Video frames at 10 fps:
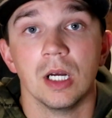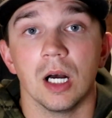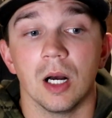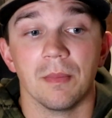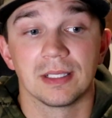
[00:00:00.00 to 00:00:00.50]

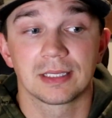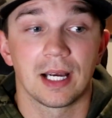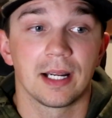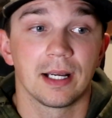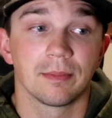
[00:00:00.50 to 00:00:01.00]
That's
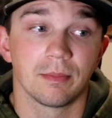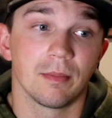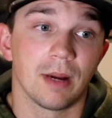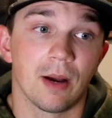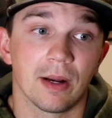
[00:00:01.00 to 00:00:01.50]
kind of
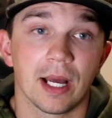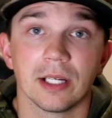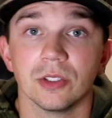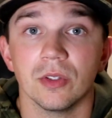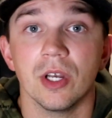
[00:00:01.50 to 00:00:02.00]
how I got
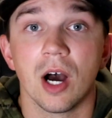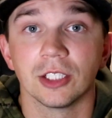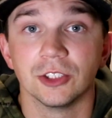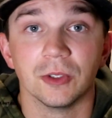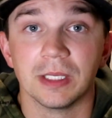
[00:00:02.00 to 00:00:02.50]
into the
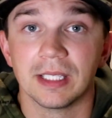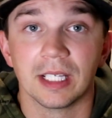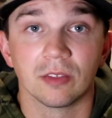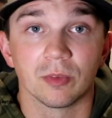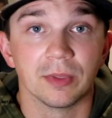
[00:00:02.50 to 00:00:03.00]
Dodge tuning
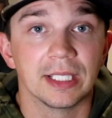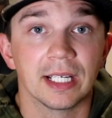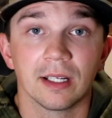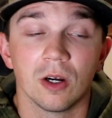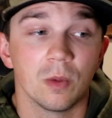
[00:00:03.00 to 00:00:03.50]
thing from the
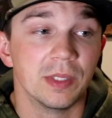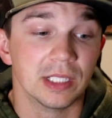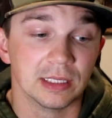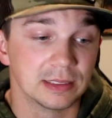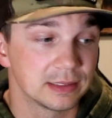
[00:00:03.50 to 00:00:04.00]
get-go,
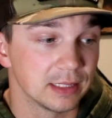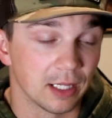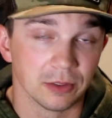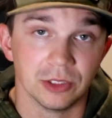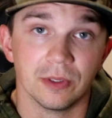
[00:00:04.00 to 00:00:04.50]
because
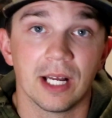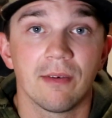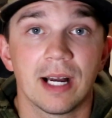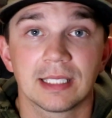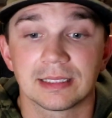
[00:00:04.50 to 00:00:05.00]
I was doing
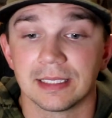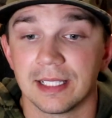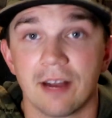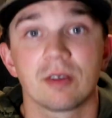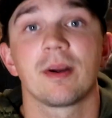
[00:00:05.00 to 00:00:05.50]
LS and then
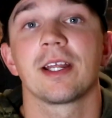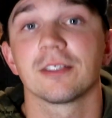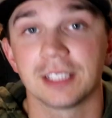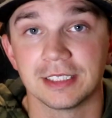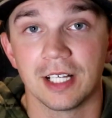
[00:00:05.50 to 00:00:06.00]
everybody
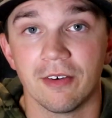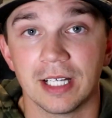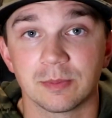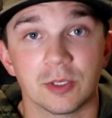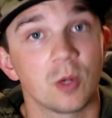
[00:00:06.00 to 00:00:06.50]
else does
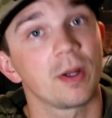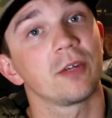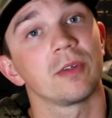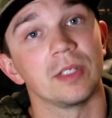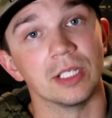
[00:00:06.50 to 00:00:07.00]
LS, but nobody
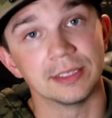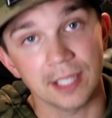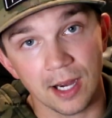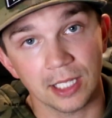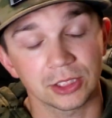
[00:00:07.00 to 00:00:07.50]
really does
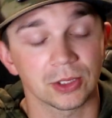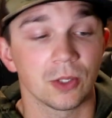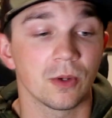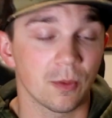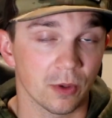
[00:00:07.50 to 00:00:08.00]
Dodge,
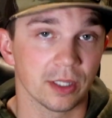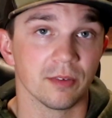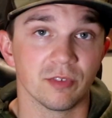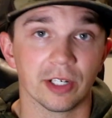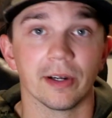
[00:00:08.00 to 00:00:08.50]
so I wanted to
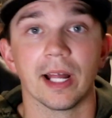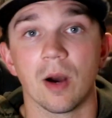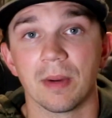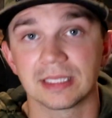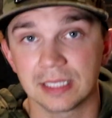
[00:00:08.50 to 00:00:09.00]
figure it
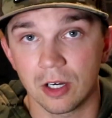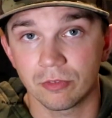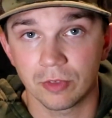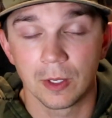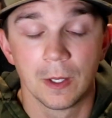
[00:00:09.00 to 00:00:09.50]
out
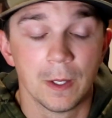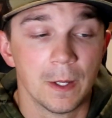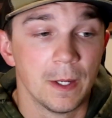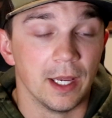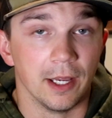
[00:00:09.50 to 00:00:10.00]
myself,
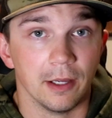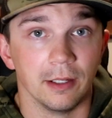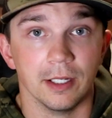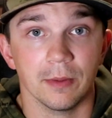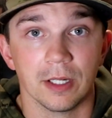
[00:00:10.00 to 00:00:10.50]
and
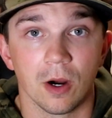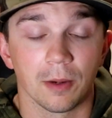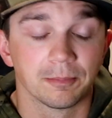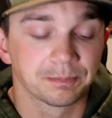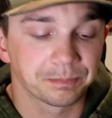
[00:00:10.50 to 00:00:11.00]
here we are.